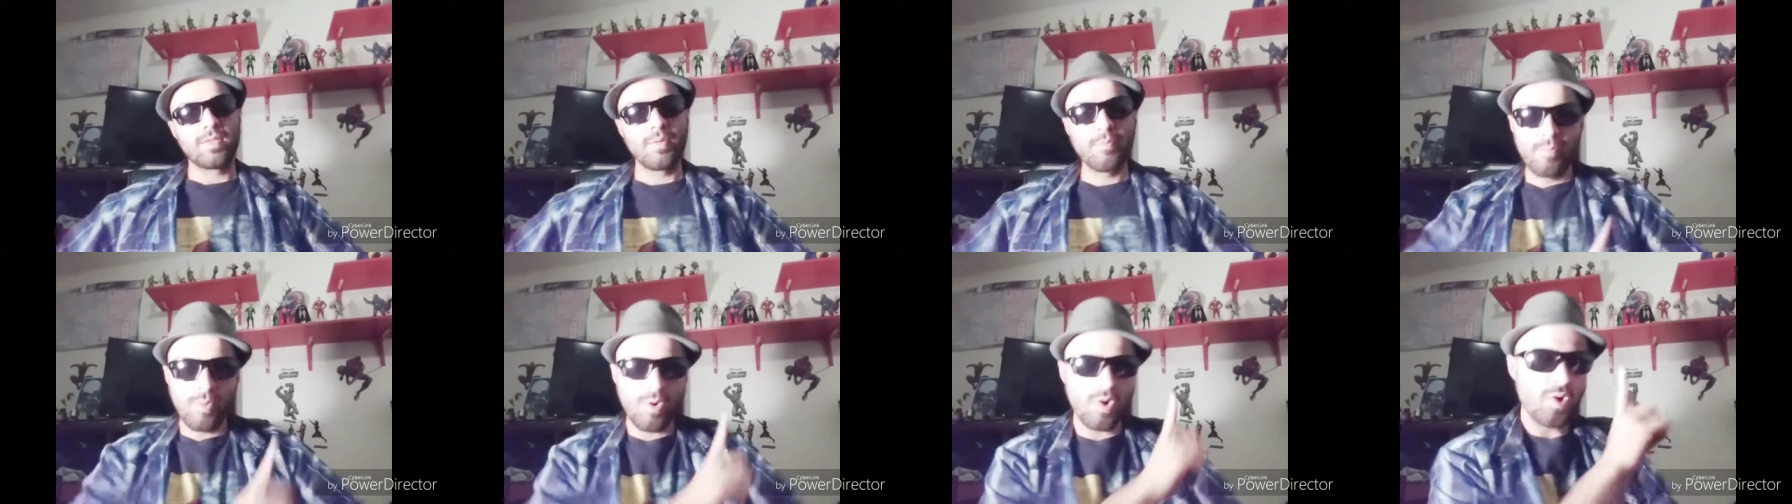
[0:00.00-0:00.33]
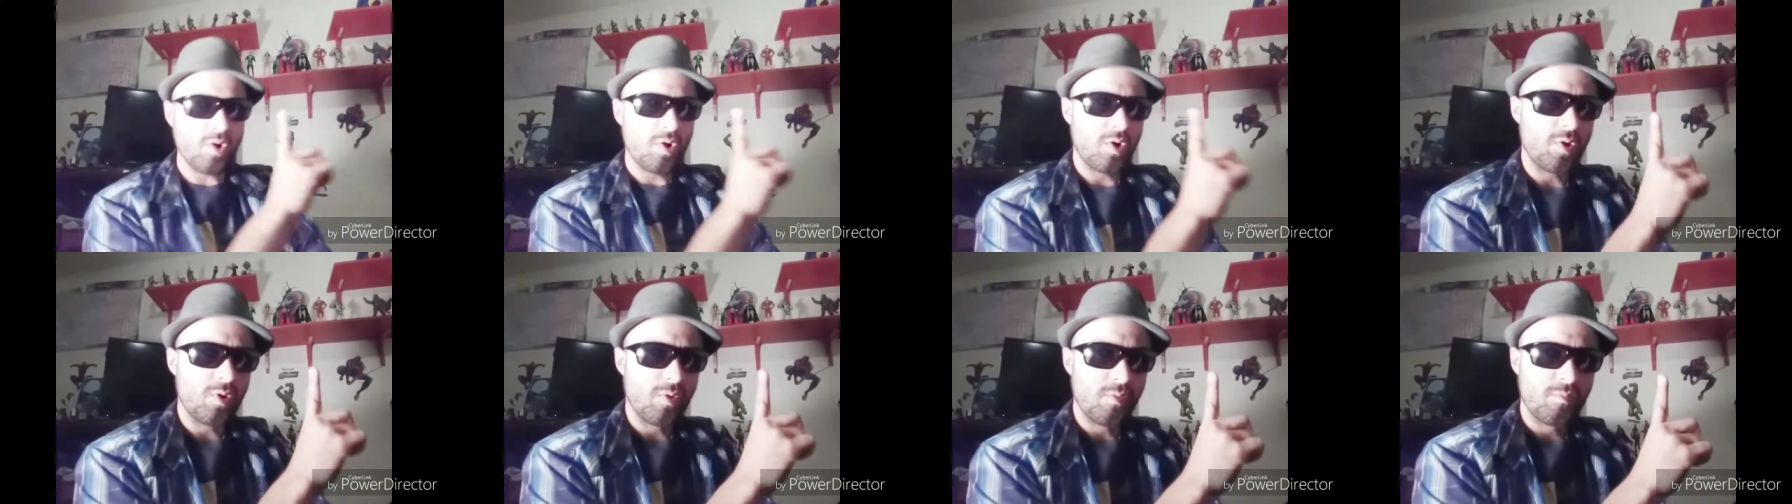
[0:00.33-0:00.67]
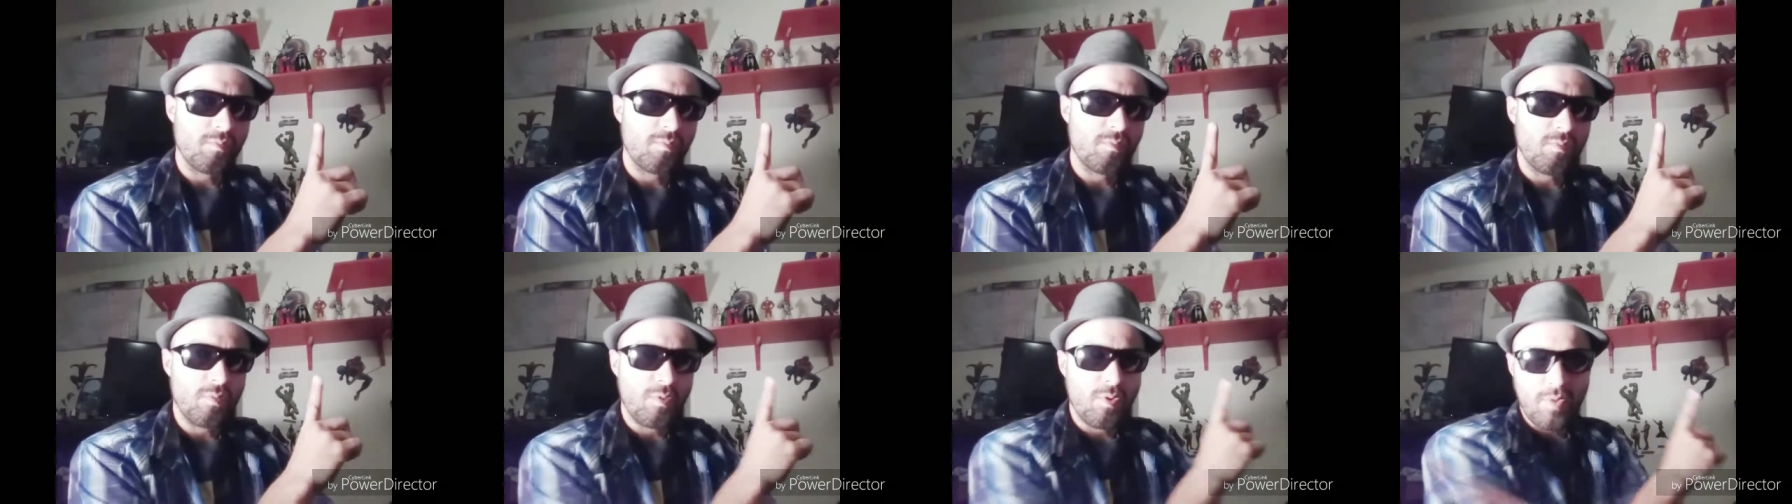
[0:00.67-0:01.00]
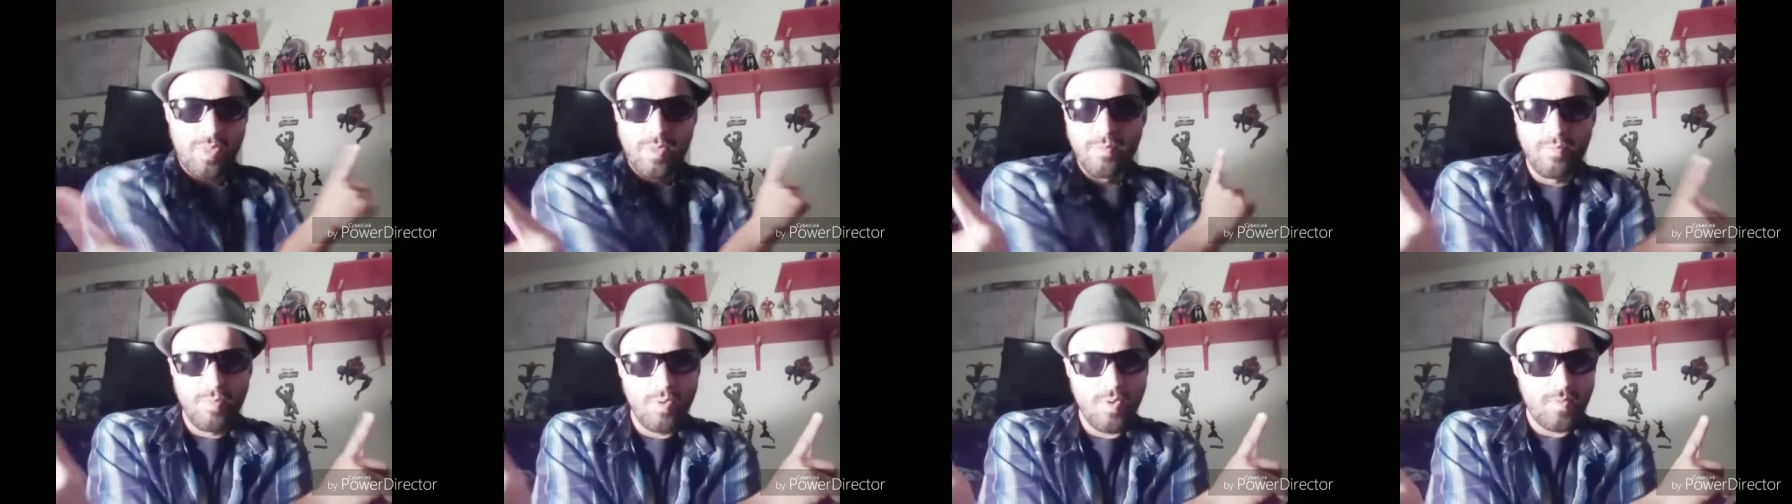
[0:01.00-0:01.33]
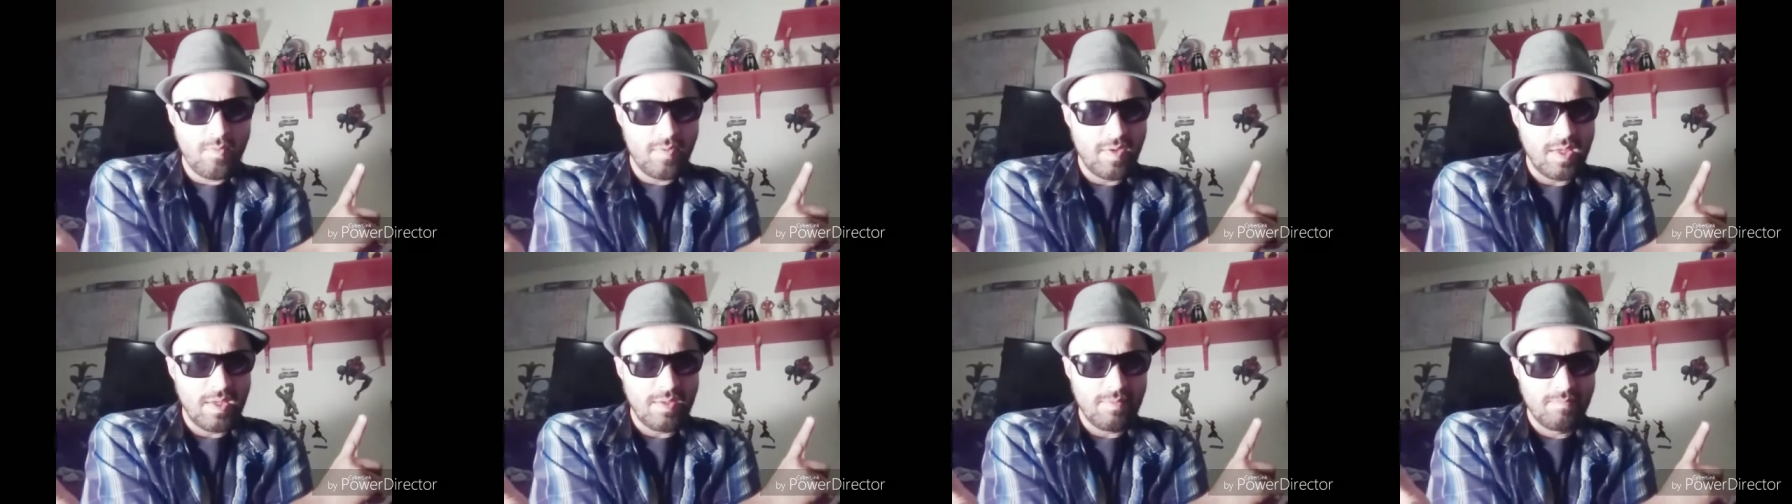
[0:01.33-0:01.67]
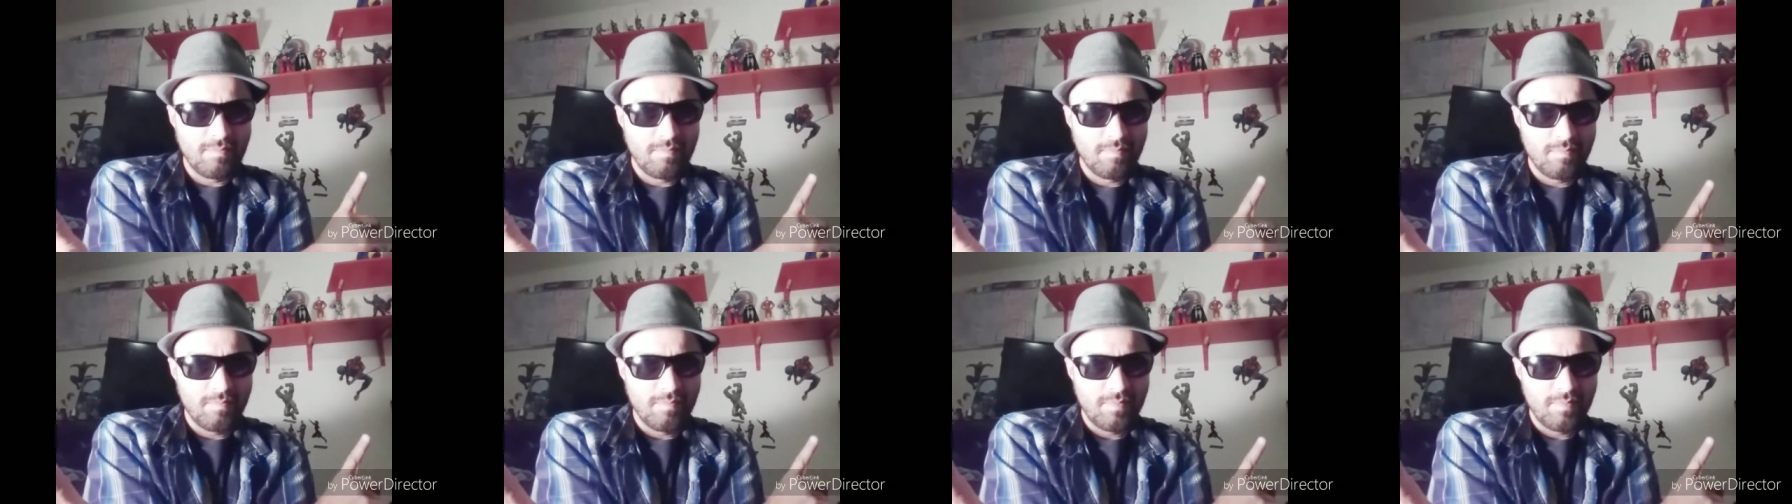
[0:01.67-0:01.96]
the book or the movie?